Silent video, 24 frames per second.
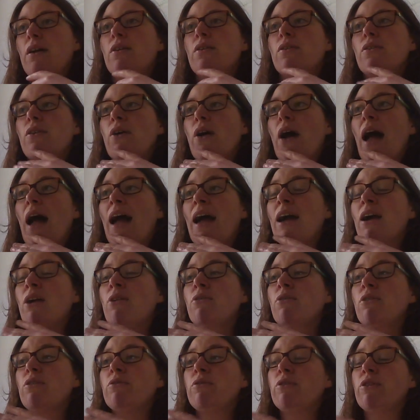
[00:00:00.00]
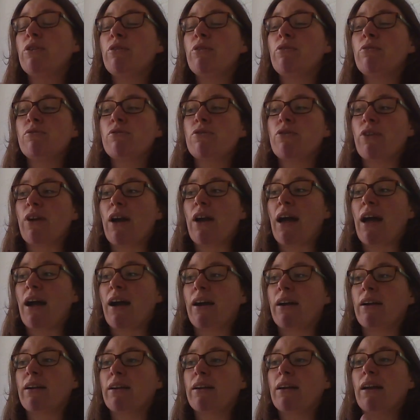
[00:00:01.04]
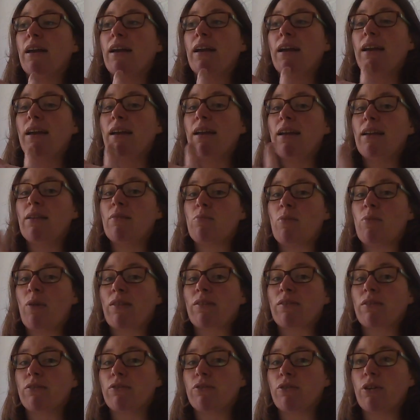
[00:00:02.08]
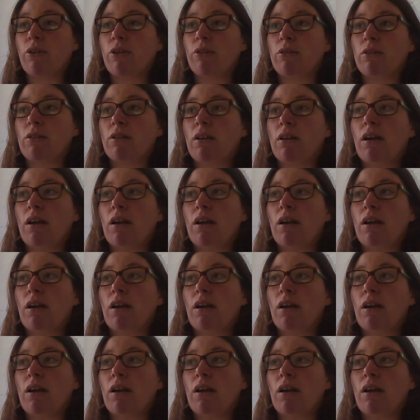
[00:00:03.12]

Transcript: So how you use your air is breath control.